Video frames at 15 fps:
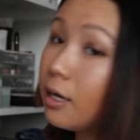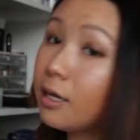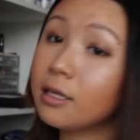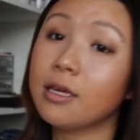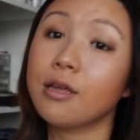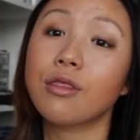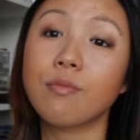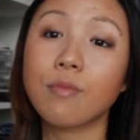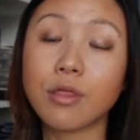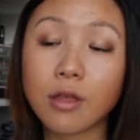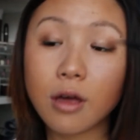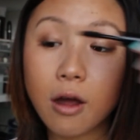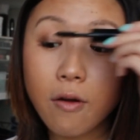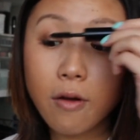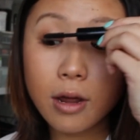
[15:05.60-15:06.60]
this
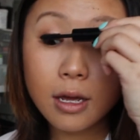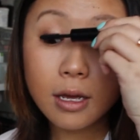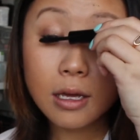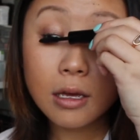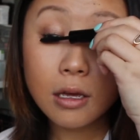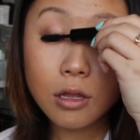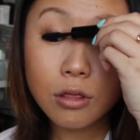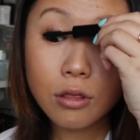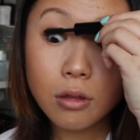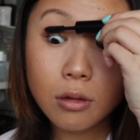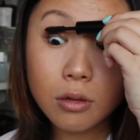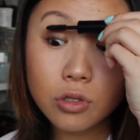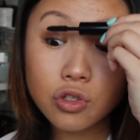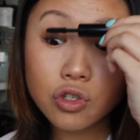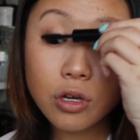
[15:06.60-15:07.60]
mascara is
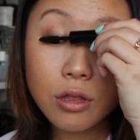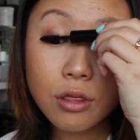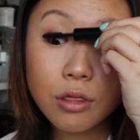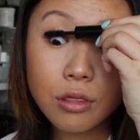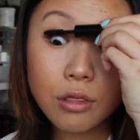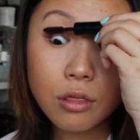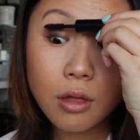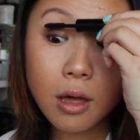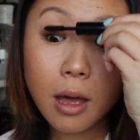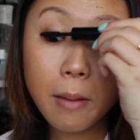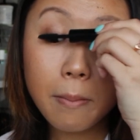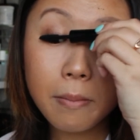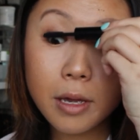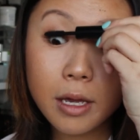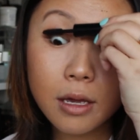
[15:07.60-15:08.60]
just
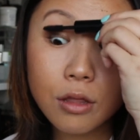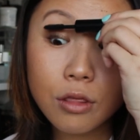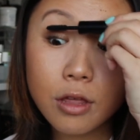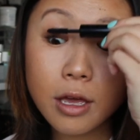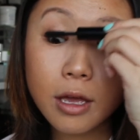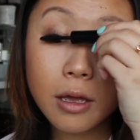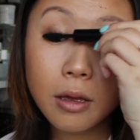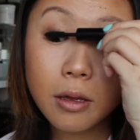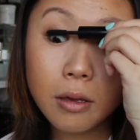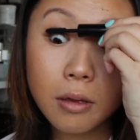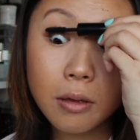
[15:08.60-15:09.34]
amazing.